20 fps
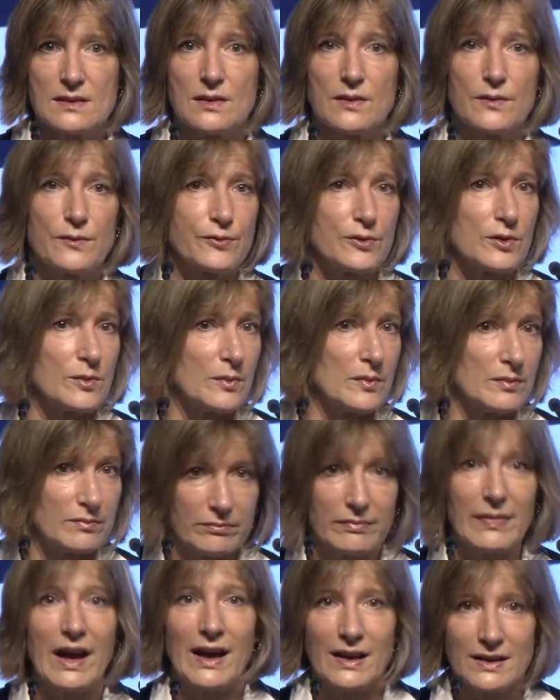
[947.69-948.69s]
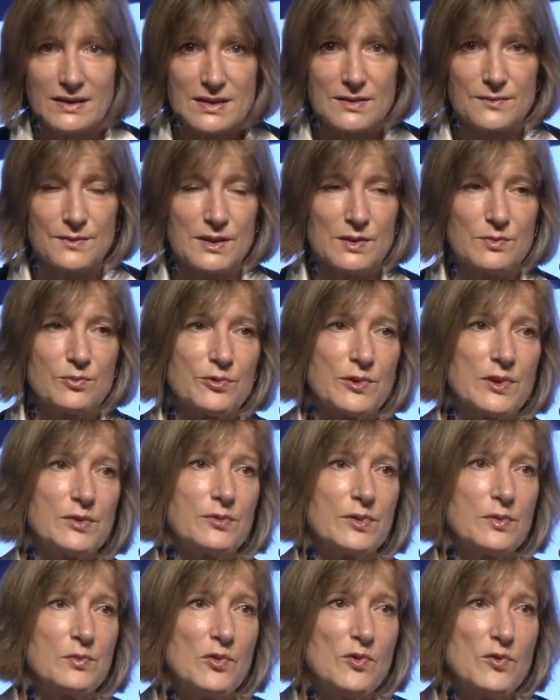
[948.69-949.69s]
from active debris
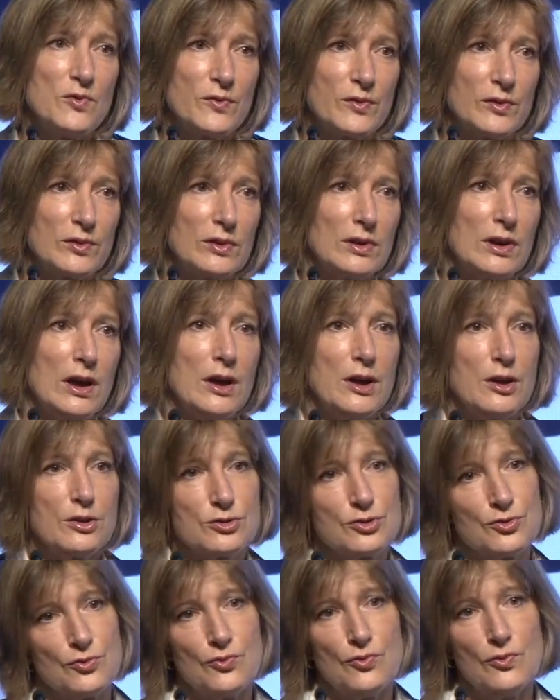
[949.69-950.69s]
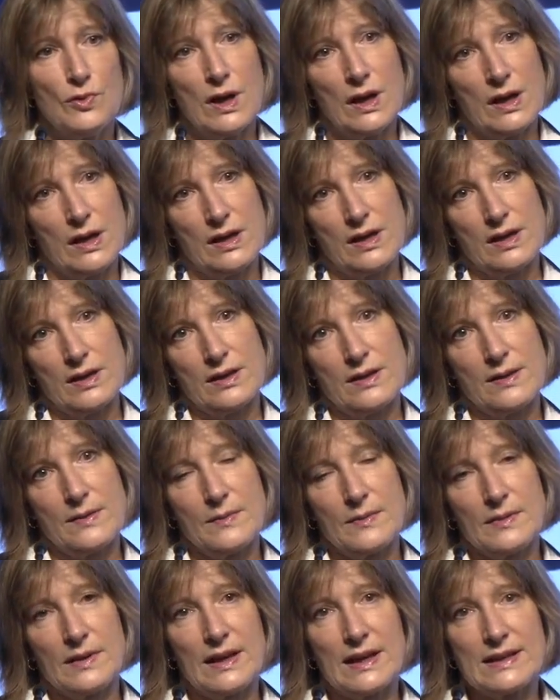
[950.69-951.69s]
removal to,
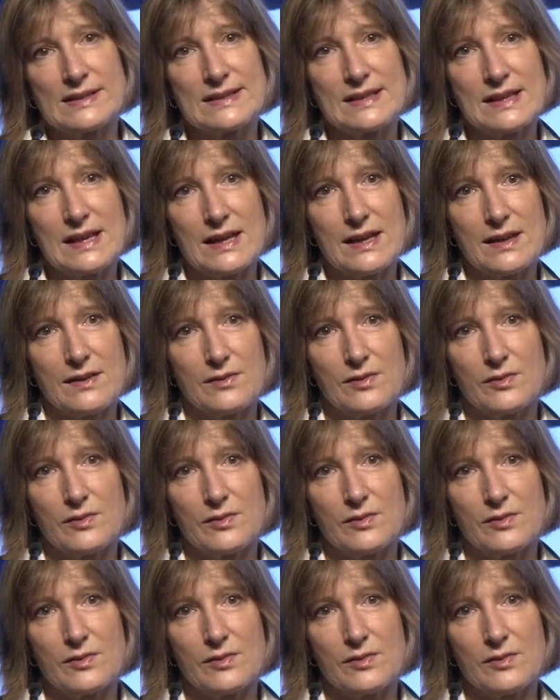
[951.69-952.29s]
let's say,